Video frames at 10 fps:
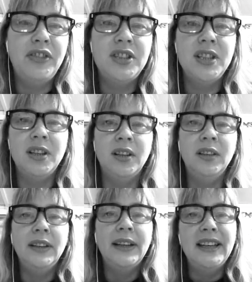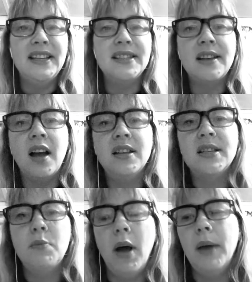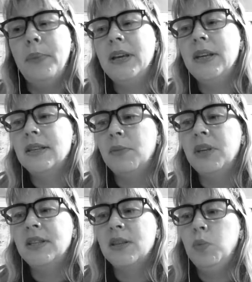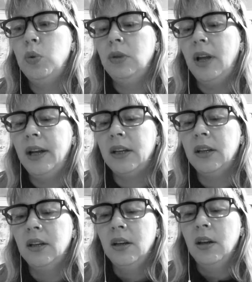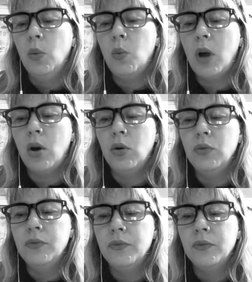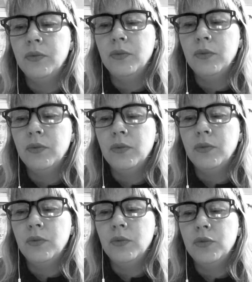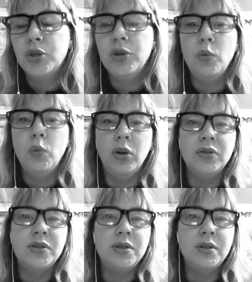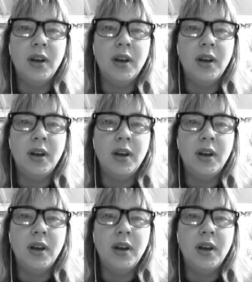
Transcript: dinner, his answer might be something simple like, well, do you want